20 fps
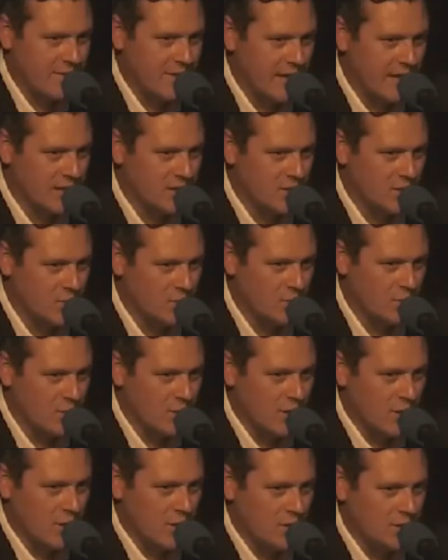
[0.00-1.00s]
that you
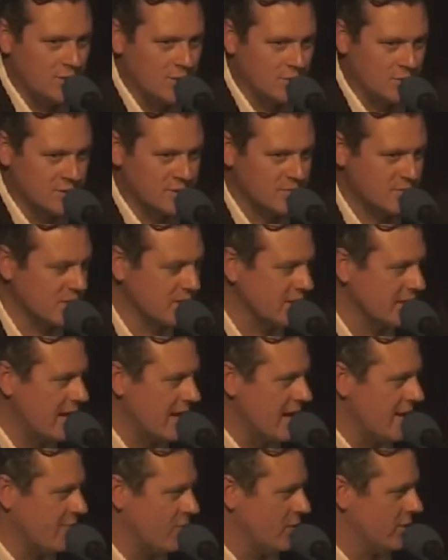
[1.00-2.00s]
don't typically
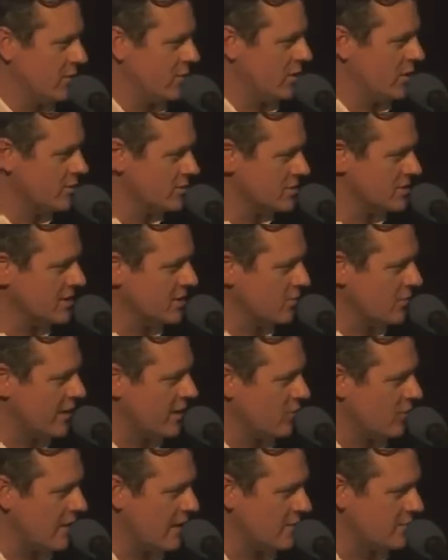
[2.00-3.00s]
have when you're hosting
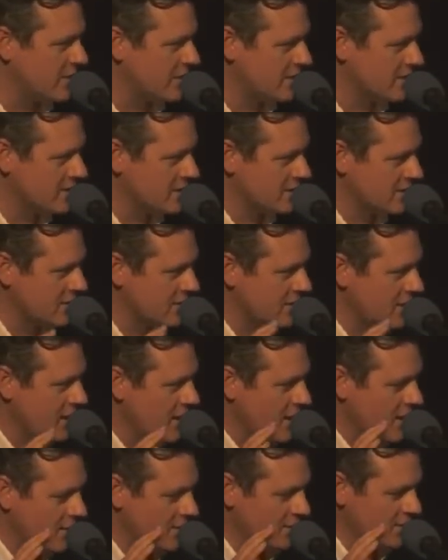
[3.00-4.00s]
Wait Wait, because there
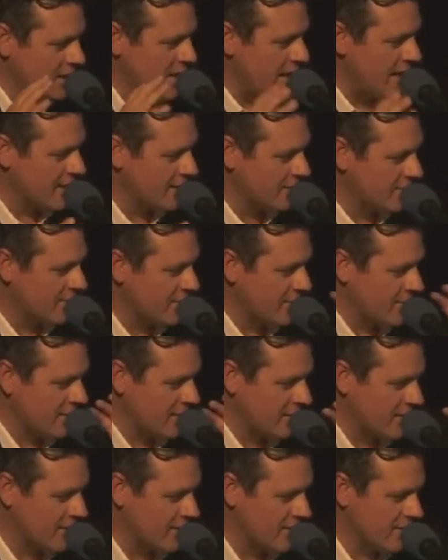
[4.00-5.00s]
are a lot
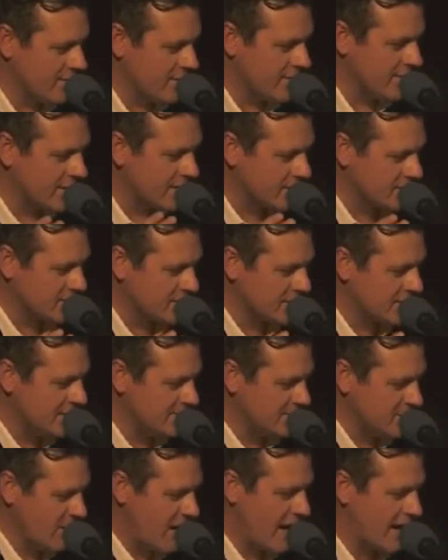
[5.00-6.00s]
of things to
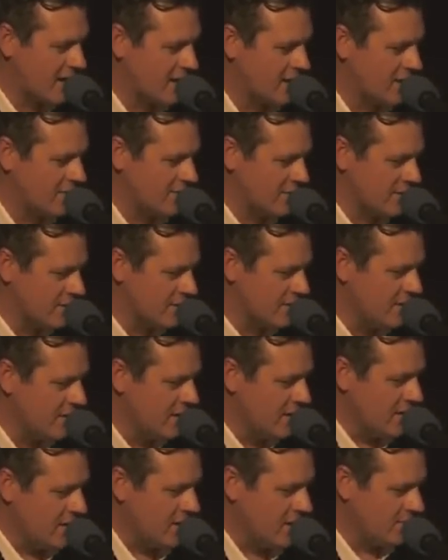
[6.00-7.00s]
keep track of and
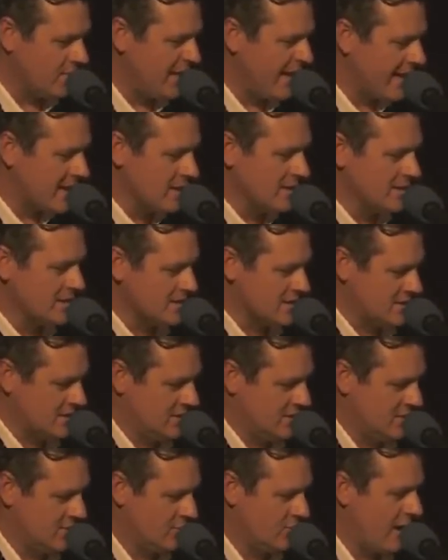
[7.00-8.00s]
panelists
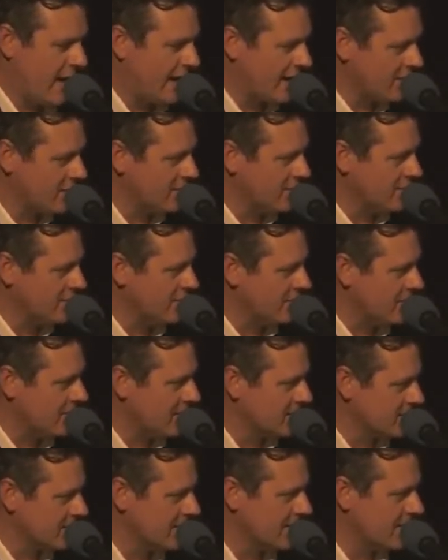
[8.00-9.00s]
to wrangle and
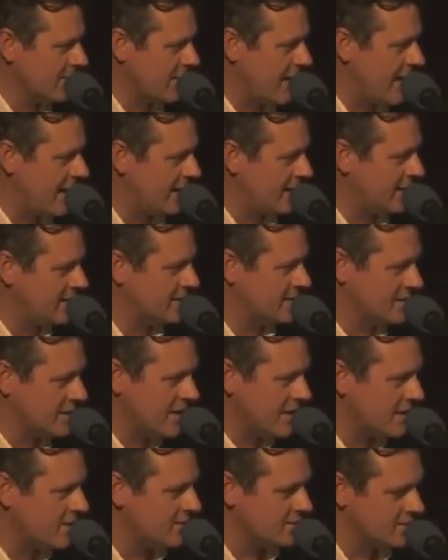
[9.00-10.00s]
things like that. Tonight